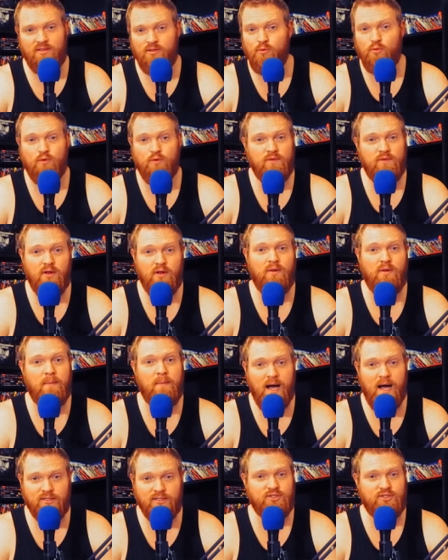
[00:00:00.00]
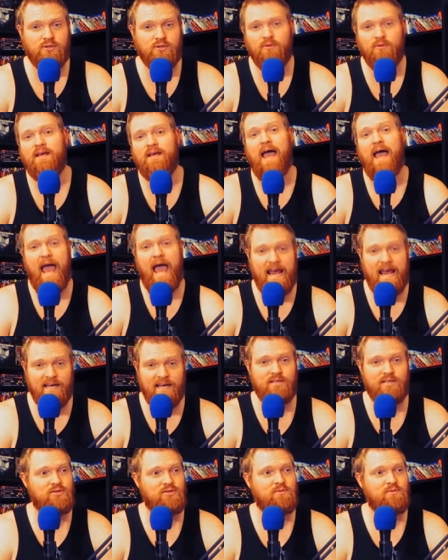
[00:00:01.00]
The reveal of the monster only added
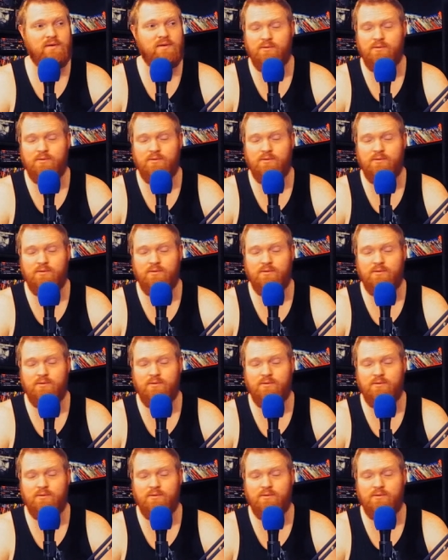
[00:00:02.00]
it to me.